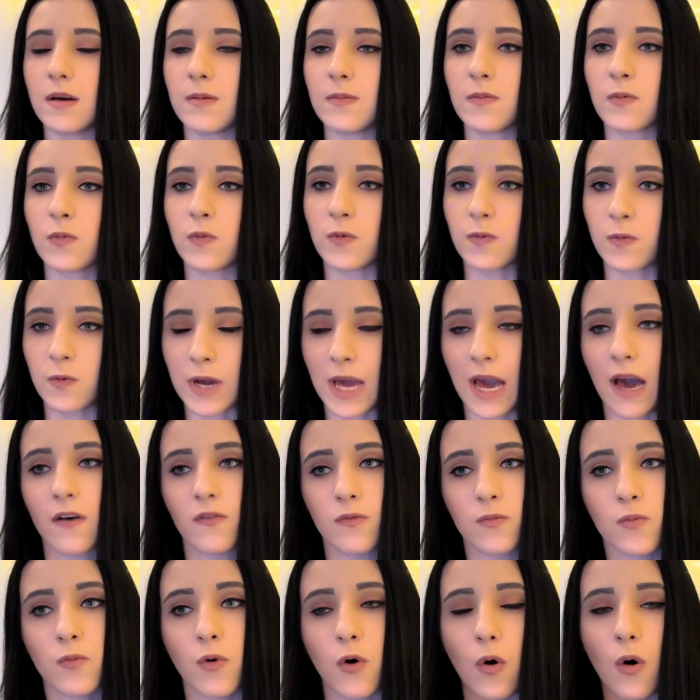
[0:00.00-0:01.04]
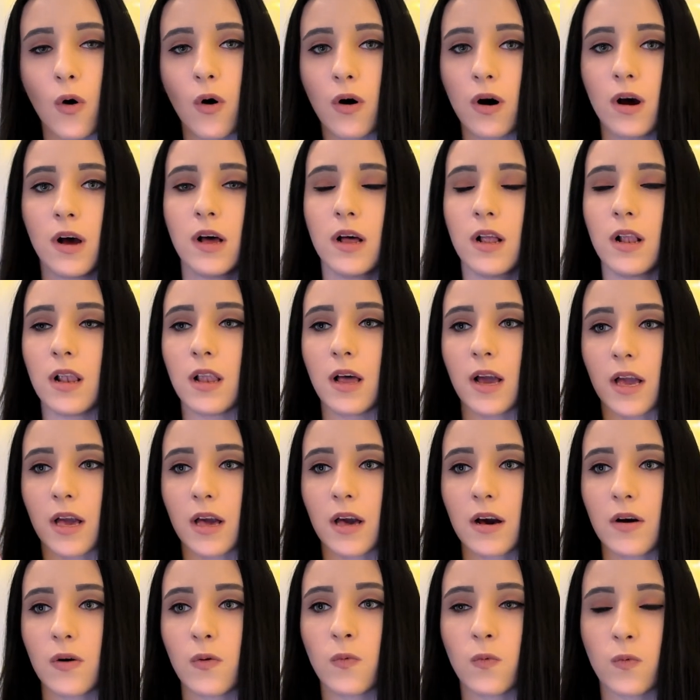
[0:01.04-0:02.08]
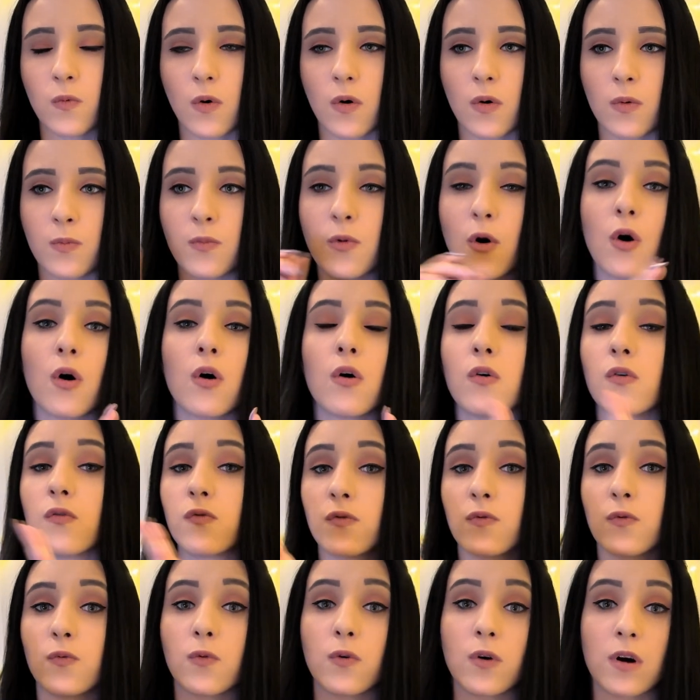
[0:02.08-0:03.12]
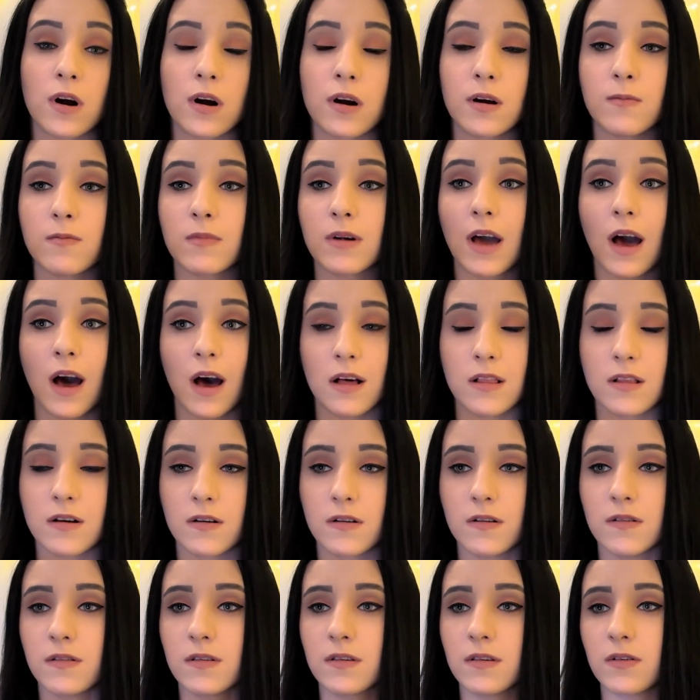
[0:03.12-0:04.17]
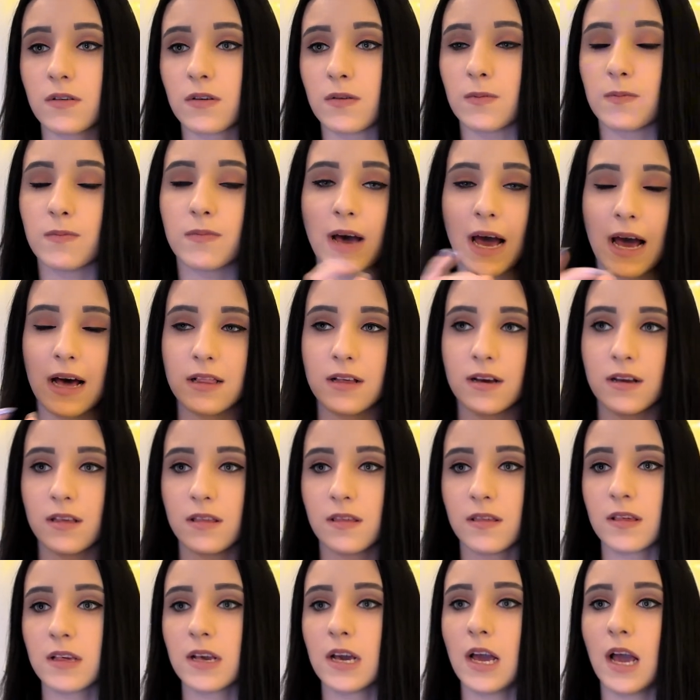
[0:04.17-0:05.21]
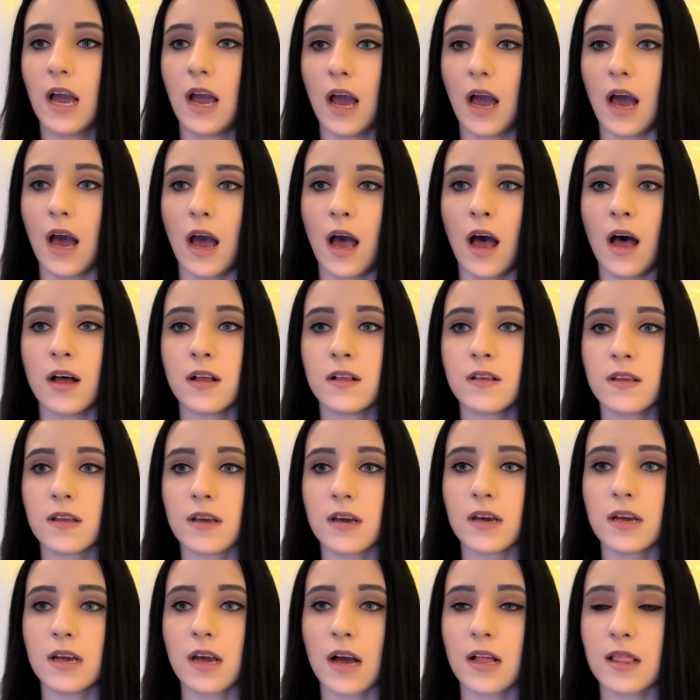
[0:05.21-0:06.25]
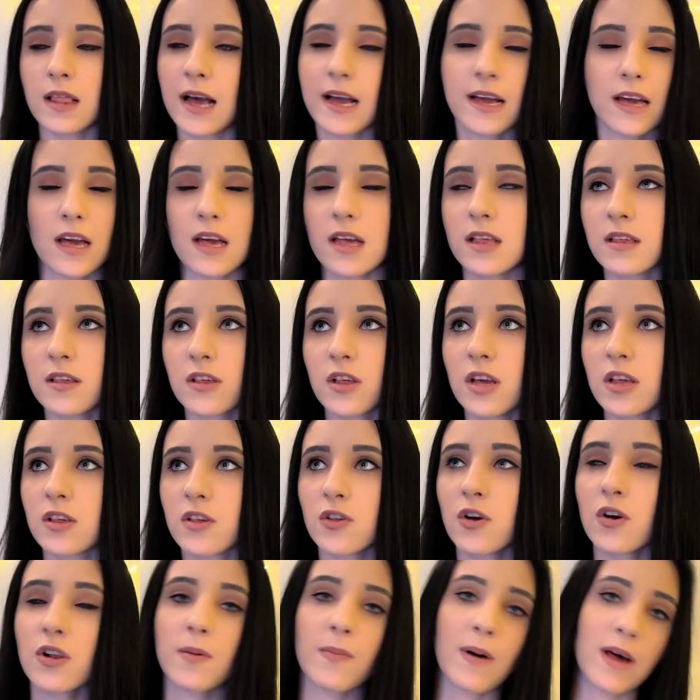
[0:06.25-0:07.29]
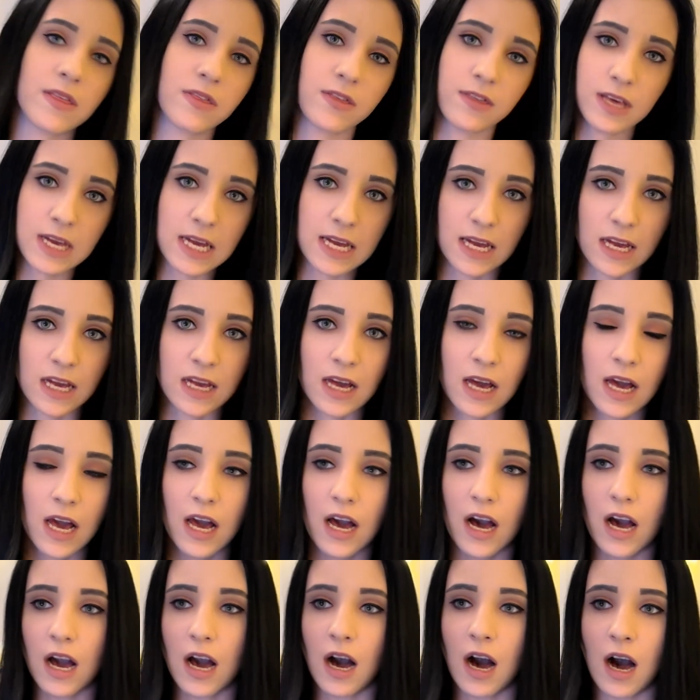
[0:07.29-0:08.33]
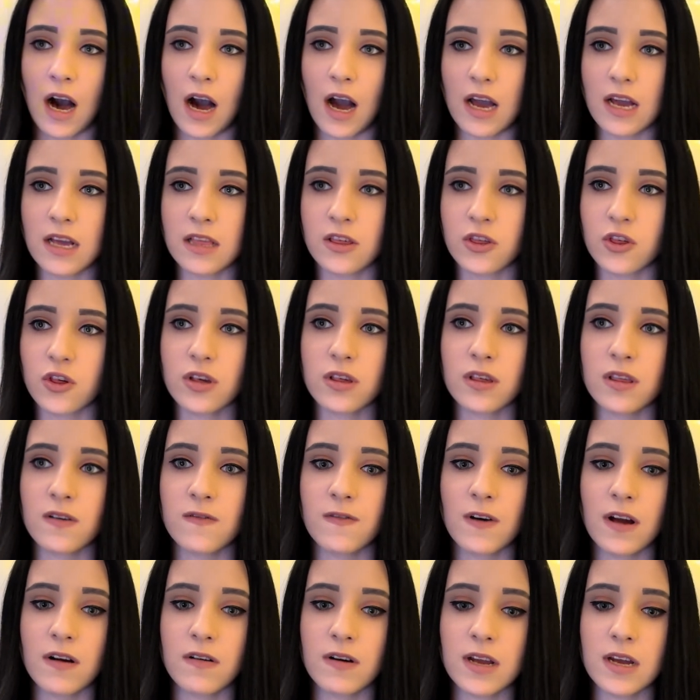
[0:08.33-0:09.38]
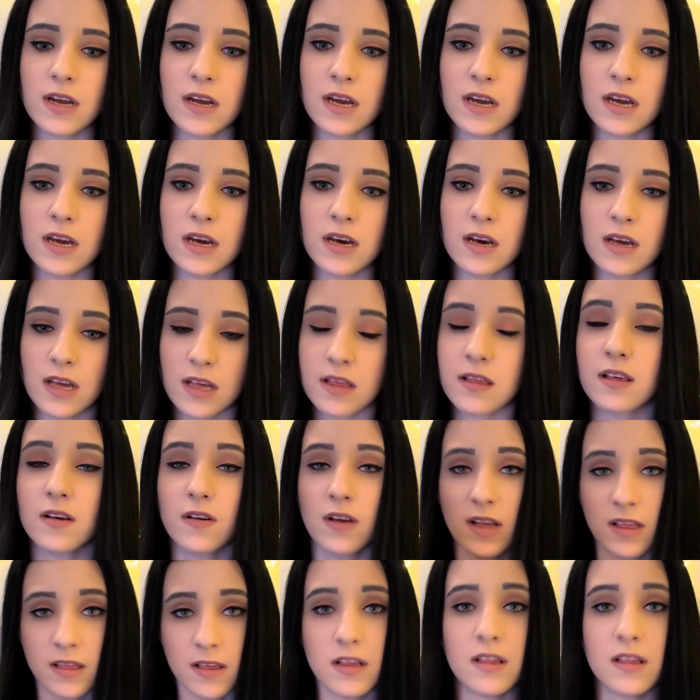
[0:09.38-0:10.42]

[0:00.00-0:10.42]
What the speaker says: We have more of warm colors, palettes, and like it's not a bad thing. It's just it's a